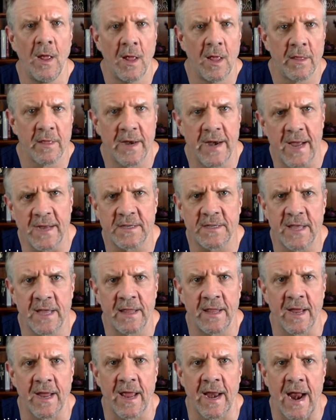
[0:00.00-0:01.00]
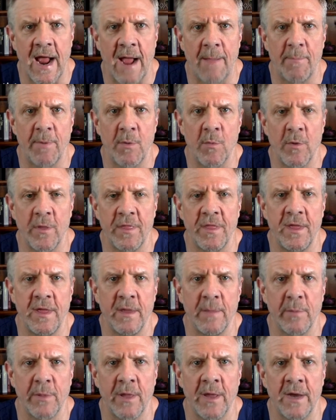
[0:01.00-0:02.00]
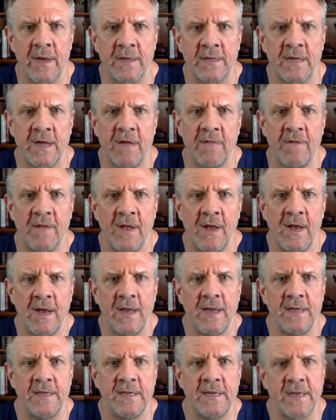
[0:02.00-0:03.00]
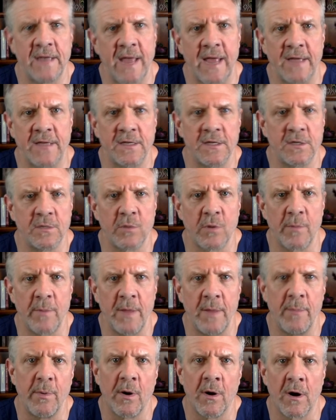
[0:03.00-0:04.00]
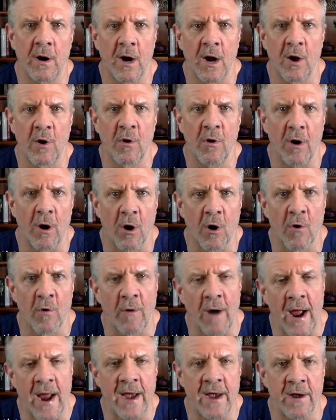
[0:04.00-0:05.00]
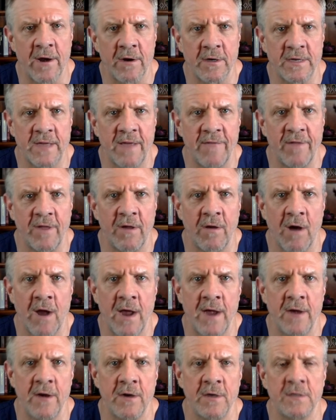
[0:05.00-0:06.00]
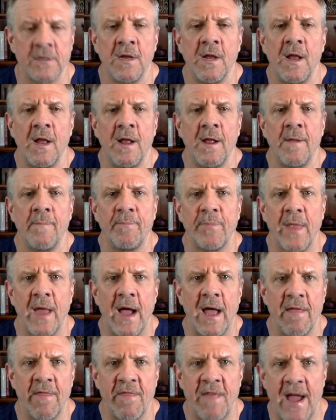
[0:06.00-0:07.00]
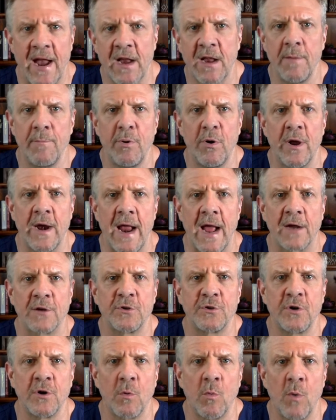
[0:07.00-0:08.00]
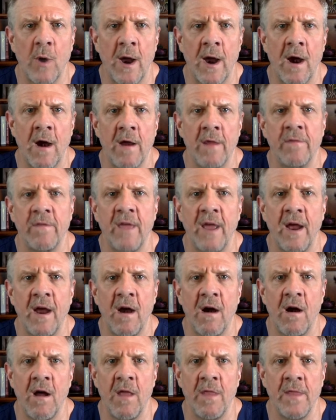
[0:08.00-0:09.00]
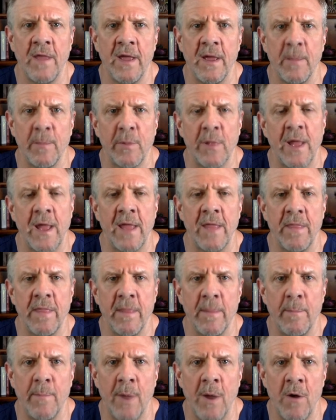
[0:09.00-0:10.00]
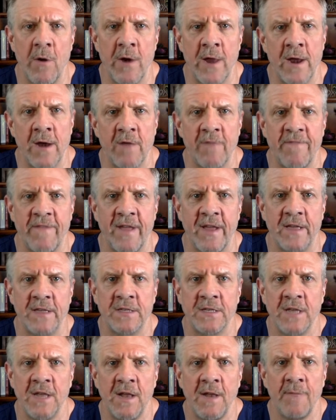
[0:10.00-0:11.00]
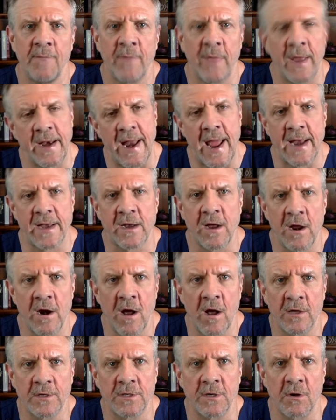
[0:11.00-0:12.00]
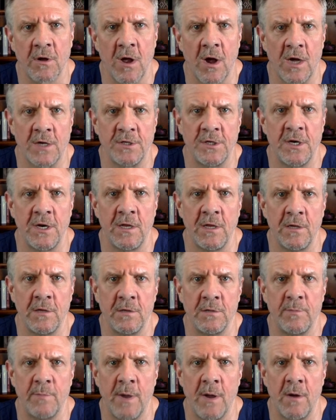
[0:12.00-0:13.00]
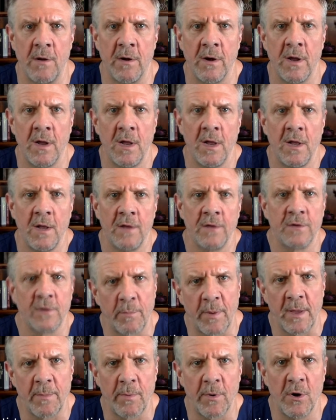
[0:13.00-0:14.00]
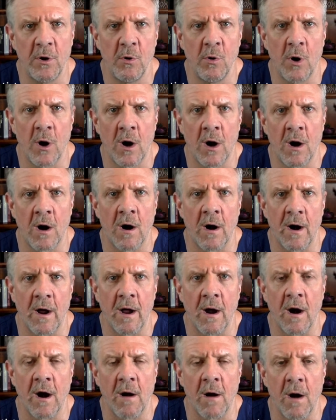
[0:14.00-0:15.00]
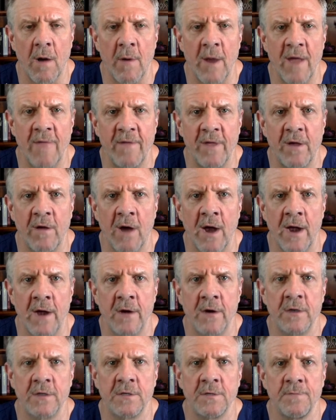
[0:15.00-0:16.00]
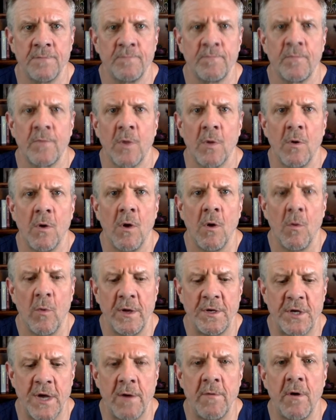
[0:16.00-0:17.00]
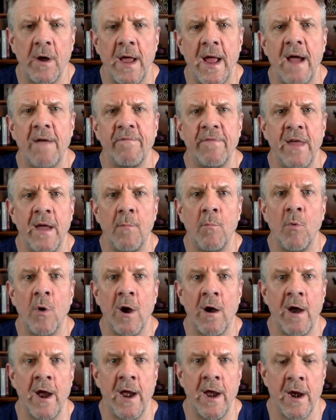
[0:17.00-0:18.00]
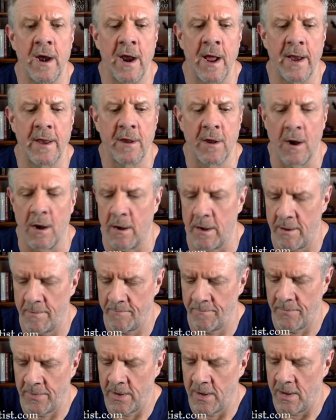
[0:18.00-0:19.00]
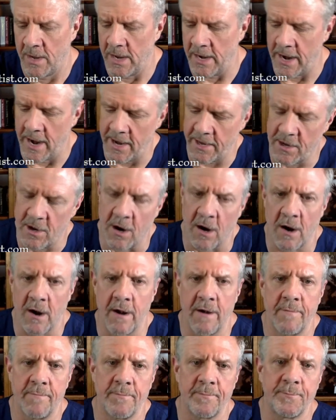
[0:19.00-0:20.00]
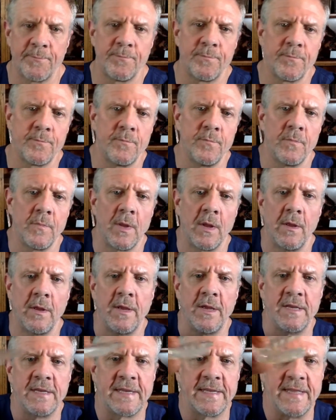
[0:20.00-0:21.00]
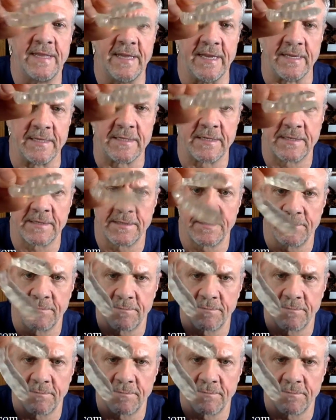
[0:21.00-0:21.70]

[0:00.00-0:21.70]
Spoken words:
The next thing that can happen with the implant itself is in cases where people are grinders, heavy grinders, that can put extra wear and tear on the implant and the bone interface, and that can also cause you to lose bone. So people who are heavy grinders, we generally have them wearing a night guard. A night guard is this.